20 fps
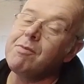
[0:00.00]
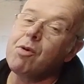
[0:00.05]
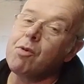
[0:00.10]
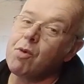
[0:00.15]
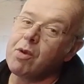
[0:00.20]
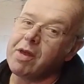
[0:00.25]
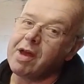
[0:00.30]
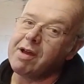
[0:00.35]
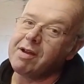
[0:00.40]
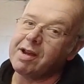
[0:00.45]

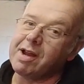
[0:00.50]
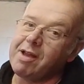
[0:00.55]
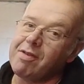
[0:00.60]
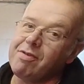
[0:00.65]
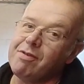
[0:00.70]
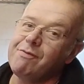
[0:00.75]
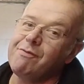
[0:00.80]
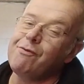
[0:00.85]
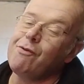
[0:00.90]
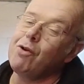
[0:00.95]
them, without
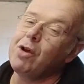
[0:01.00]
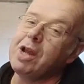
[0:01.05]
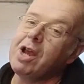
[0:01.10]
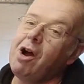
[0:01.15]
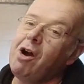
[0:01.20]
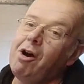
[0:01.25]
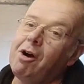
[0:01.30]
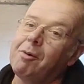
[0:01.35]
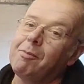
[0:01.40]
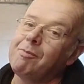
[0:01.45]
getting them
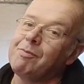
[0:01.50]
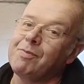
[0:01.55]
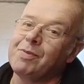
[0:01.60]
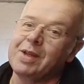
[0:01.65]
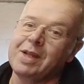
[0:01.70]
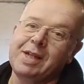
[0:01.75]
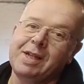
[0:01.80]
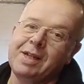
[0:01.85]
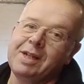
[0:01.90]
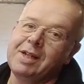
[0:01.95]
fully hot?
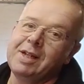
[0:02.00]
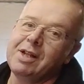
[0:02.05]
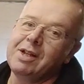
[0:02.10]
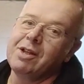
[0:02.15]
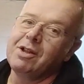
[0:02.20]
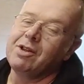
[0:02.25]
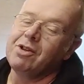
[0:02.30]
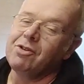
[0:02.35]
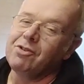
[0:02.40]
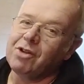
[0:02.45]

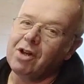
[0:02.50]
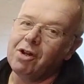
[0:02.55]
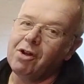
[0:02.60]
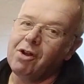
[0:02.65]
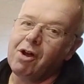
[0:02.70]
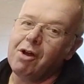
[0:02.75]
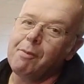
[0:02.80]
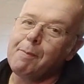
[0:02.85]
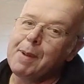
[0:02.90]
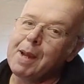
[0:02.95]
There's a
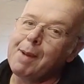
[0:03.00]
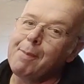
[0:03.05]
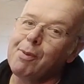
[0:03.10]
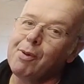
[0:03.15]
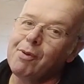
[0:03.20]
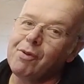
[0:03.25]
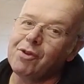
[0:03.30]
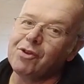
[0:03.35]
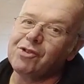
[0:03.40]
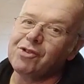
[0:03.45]
lot of
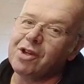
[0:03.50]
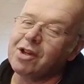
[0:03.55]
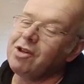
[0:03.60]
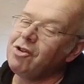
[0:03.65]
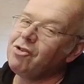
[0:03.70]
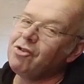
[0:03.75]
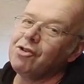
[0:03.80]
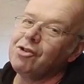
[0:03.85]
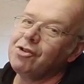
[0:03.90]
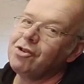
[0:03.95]
people that say
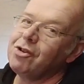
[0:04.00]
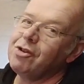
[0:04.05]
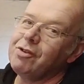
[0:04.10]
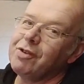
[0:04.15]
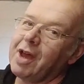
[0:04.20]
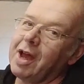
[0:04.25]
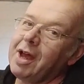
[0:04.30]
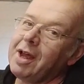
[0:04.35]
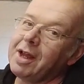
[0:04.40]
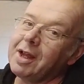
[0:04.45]
you shouldn't do
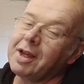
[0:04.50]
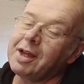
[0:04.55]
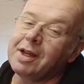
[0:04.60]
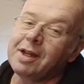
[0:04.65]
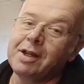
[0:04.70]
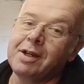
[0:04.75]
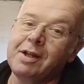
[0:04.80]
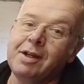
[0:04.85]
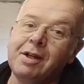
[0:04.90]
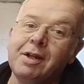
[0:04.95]
that
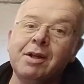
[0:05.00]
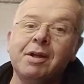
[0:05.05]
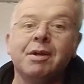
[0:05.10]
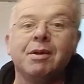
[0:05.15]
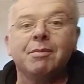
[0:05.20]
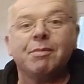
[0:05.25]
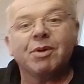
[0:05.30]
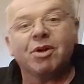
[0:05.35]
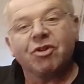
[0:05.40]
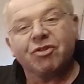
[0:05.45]

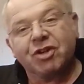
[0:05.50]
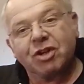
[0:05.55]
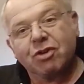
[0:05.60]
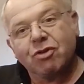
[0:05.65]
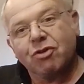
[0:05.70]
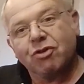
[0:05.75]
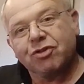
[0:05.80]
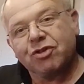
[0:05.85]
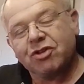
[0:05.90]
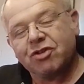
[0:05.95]
because it
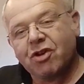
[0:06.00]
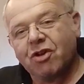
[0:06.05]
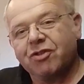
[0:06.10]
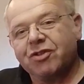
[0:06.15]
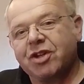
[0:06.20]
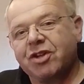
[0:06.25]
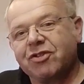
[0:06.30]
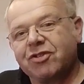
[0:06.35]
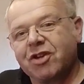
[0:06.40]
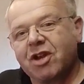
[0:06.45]
causes
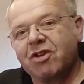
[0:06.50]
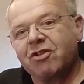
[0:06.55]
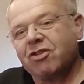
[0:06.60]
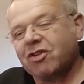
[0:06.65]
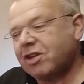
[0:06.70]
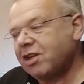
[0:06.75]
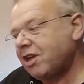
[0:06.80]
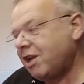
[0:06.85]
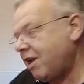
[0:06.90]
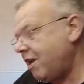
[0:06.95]

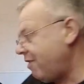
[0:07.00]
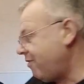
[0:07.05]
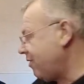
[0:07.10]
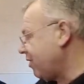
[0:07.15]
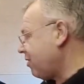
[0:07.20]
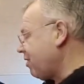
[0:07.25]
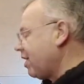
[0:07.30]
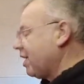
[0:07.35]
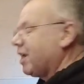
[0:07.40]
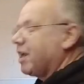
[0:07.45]
condensation in
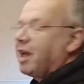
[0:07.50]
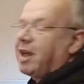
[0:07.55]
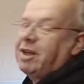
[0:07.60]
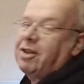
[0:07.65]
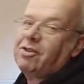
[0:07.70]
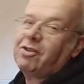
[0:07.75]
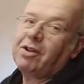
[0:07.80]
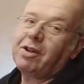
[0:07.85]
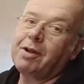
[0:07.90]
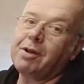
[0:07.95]
the
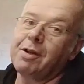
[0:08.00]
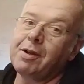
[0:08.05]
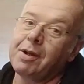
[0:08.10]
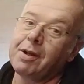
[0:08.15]
crankcase.